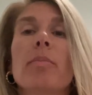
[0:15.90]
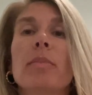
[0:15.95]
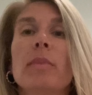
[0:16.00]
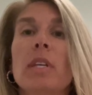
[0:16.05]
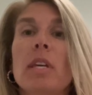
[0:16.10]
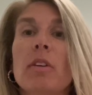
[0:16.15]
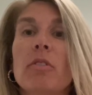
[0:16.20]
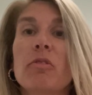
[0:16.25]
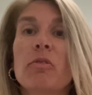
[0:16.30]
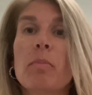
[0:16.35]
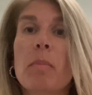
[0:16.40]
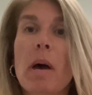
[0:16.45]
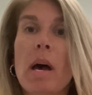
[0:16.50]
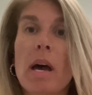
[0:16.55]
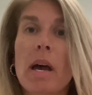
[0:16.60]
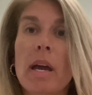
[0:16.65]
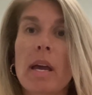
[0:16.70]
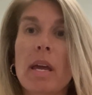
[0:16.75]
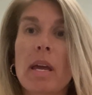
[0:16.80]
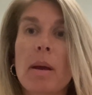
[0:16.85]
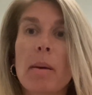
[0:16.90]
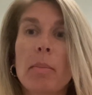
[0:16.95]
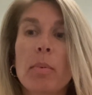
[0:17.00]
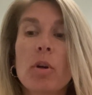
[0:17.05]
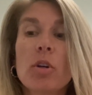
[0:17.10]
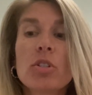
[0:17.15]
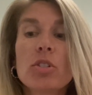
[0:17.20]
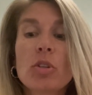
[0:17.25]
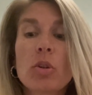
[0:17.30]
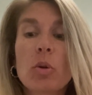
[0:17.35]
give my
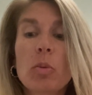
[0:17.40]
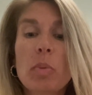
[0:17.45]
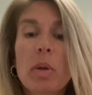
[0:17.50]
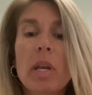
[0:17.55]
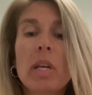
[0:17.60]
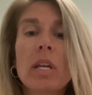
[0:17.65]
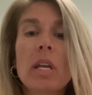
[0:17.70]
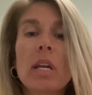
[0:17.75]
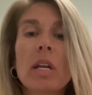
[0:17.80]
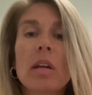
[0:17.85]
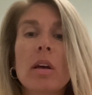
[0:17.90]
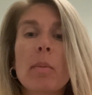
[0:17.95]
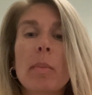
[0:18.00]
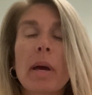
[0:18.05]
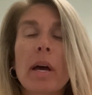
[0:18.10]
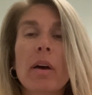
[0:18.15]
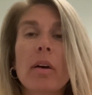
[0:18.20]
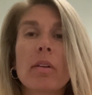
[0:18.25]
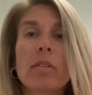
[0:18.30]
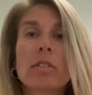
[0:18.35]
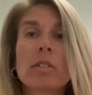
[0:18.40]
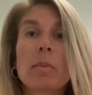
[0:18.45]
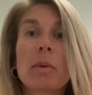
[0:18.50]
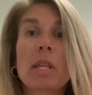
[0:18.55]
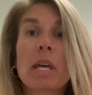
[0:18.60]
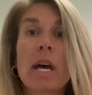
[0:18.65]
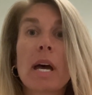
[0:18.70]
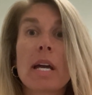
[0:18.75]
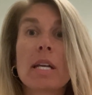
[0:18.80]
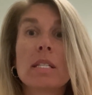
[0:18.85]
personal opinion about some of
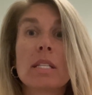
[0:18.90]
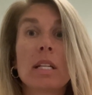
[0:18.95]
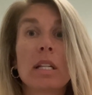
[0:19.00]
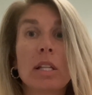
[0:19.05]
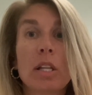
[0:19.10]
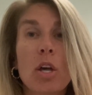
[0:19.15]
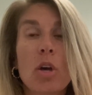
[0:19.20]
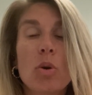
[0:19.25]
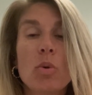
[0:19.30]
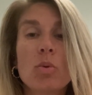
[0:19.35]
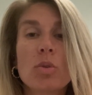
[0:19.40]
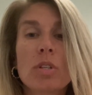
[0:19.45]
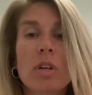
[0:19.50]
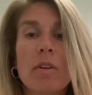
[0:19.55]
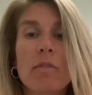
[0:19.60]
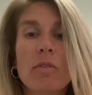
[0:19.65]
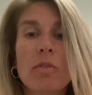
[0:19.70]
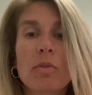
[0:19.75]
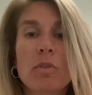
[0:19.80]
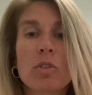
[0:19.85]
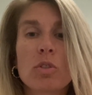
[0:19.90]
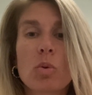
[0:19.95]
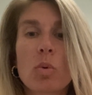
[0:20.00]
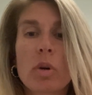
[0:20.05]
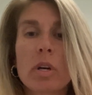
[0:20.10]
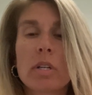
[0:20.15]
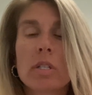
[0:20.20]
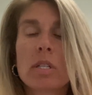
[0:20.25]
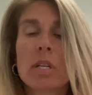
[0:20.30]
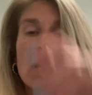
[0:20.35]
the highs and lows of the
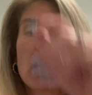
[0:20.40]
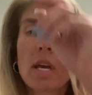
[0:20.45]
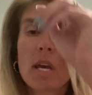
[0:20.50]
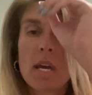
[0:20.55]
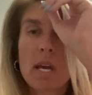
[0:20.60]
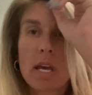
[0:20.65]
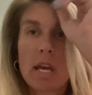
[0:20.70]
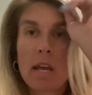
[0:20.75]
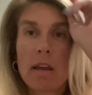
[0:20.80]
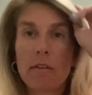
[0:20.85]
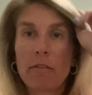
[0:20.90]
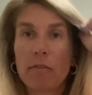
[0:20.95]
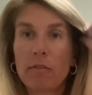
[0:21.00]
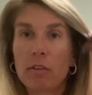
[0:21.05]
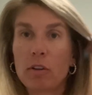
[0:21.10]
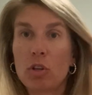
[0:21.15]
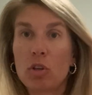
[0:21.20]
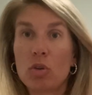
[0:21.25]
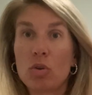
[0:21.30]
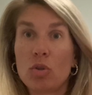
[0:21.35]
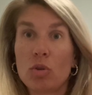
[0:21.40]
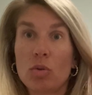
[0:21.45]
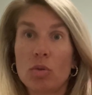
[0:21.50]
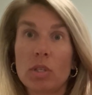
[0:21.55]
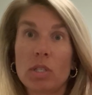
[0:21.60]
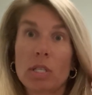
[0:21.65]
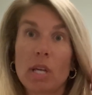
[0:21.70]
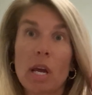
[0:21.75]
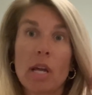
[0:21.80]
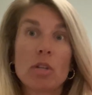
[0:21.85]
resort if you do
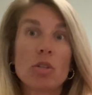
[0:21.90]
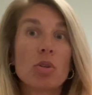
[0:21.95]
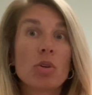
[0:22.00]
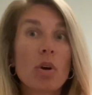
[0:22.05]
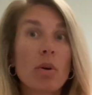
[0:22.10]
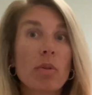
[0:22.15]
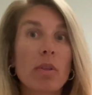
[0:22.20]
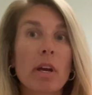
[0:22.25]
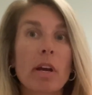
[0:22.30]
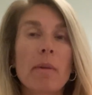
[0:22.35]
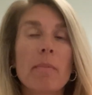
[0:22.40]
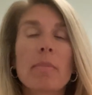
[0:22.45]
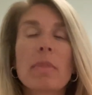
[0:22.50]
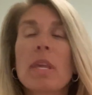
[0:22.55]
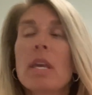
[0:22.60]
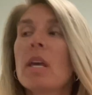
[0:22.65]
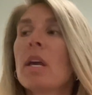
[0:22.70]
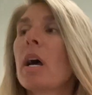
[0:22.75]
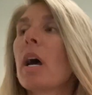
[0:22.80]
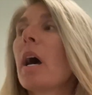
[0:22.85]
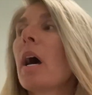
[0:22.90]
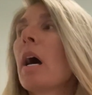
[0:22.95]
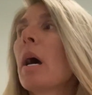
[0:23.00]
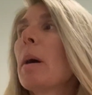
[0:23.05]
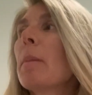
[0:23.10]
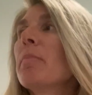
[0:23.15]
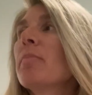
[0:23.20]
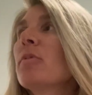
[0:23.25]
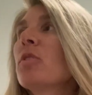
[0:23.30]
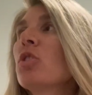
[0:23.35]
decide to go there.
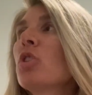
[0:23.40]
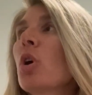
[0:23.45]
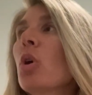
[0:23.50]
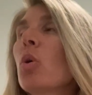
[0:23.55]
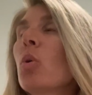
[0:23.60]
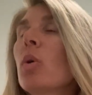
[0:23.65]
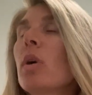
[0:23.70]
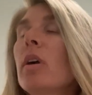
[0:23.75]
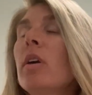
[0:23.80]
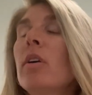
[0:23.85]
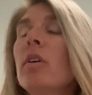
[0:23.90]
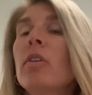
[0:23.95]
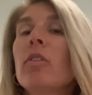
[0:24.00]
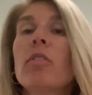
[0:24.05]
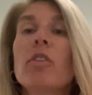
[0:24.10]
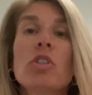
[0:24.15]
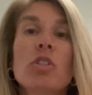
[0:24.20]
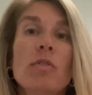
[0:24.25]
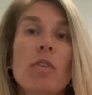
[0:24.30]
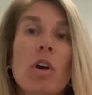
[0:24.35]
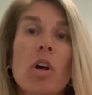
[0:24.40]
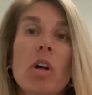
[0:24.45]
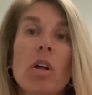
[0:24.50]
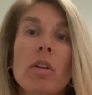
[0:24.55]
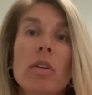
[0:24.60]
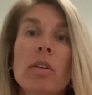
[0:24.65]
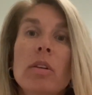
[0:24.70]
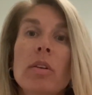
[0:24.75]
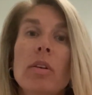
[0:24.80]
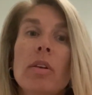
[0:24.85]
So first of
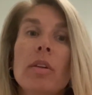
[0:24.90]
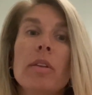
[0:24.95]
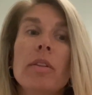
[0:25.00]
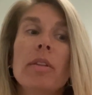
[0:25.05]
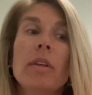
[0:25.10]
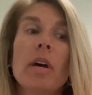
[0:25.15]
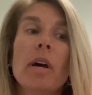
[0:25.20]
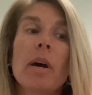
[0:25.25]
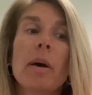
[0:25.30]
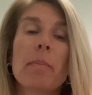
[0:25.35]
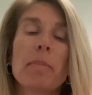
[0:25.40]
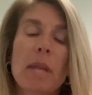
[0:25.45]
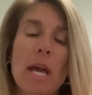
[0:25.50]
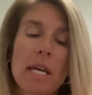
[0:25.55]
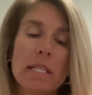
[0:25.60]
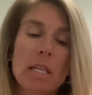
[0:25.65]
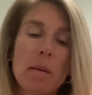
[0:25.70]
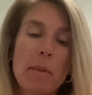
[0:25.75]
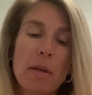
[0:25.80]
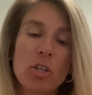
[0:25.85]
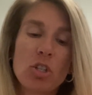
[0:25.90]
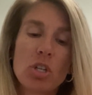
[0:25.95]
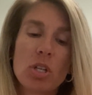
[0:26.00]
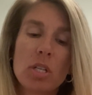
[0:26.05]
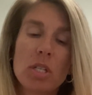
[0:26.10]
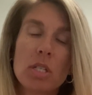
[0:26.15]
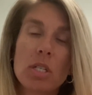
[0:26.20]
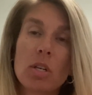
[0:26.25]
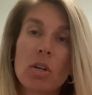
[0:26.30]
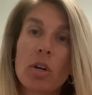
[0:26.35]
all, as I
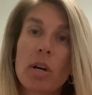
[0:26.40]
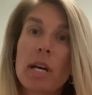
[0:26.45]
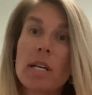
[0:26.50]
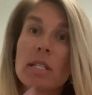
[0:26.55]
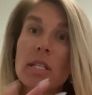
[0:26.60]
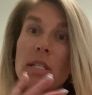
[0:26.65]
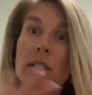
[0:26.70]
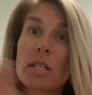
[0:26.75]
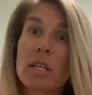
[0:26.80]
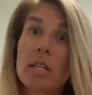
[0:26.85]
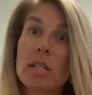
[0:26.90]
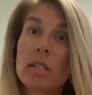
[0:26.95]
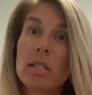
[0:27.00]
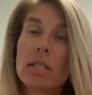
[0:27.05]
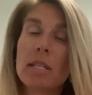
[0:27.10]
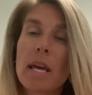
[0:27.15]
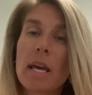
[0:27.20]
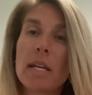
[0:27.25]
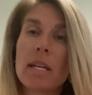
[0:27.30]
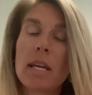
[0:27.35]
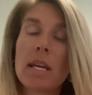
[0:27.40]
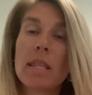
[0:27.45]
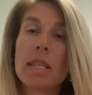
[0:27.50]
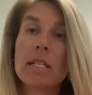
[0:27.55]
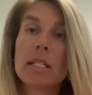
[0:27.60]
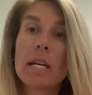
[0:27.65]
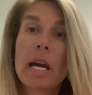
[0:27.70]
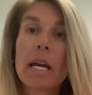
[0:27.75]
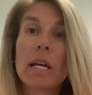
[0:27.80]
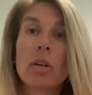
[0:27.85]
mentioned, or as it's said in the
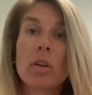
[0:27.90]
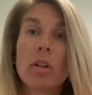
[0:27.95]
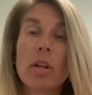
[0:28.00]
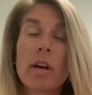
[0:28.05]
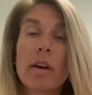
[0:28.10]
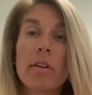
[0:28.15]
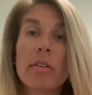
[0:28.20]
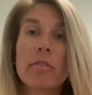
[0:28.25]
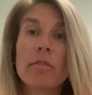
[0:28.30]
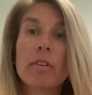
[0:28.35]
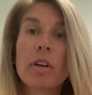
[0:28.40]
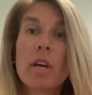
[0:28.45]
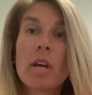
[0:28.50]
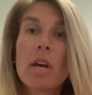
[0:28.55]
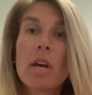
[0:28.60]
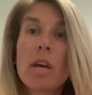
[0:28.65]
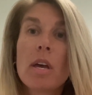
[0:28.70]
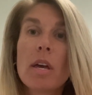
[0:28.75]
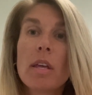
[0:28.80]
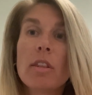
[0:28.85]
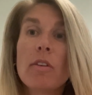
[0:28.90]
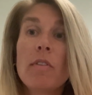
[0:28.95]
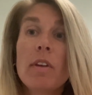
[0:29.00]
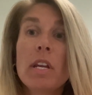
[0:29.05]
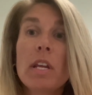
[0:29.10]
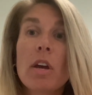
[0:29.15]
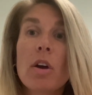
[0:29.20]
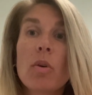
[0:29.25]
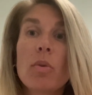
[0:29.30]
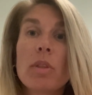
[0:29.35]
title of the
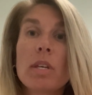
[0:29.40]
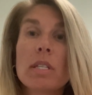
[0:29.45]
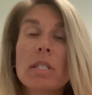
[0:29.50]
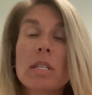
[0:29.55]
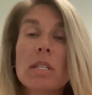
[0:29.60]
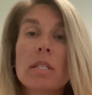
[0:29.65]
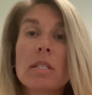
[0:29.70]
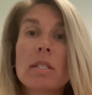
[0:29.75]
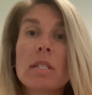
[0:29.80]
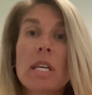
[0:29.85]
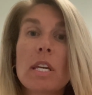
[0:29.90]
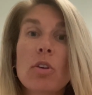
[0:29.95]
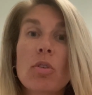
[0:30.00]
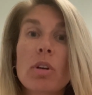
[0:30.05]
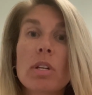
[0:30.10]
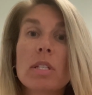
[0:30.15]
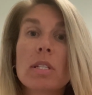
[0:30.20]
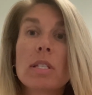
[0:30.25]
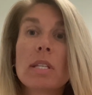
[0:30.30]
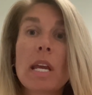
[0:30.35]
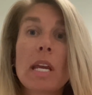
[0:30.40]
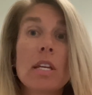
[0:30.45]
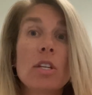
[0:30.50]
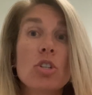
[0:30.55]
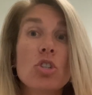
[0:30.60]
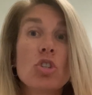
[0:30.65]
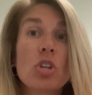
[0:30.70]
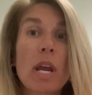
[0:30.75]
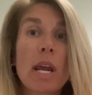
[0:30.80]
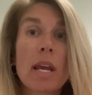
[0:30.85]
video, this is Secret St.
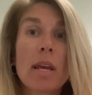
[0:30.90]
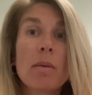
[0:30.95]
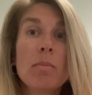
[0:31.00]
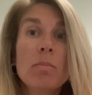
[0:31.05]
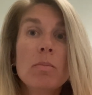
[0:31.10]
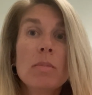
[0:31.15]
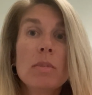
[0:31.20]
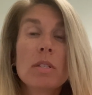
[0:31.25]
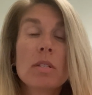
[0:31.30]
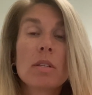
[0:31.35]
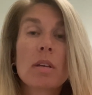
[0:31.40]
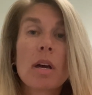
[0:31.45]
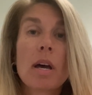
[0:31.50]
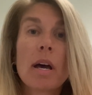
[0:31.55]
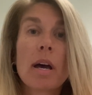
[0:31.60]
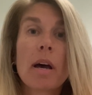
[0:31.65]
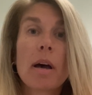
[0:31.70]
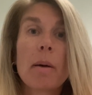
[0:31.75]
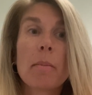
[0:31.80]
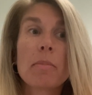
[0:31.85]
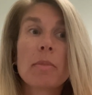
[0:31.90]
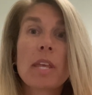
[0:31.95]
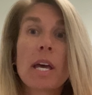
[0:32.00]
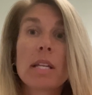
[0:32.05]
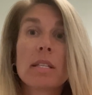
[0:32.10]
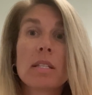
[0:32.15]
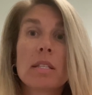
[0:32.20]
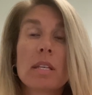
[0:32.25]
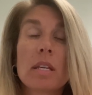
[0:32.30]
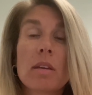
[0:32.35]
James.
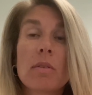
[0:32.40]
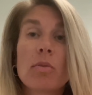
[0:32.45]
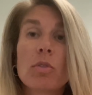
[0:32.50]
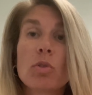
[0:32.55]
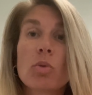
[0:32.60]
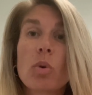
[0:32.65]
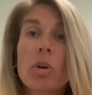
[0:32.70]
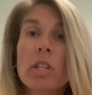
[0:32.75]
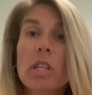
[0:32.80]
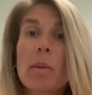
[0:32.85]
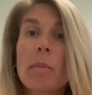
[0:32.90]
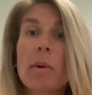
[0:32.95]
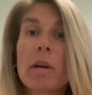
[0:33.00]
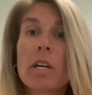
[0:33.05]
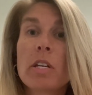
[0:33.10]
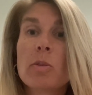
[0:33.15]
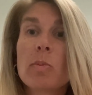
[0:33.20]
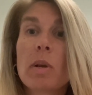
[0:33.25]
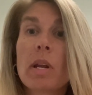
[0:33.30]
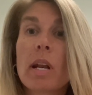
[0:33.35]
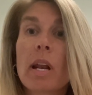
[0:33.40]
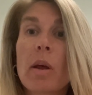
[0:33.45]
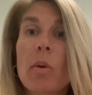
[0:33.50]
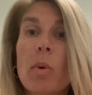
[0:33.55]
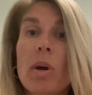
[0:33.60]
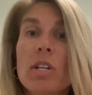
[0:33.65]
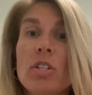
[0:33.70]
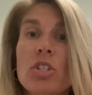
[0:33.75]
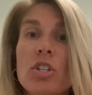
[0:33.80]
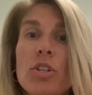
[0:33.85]
That's the resort that my husband and I
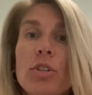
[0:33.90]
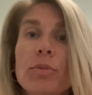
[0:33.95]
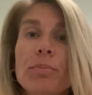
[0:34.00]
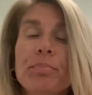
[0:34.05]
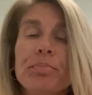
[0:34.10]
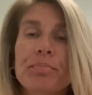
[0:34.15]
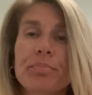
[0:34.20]
went to.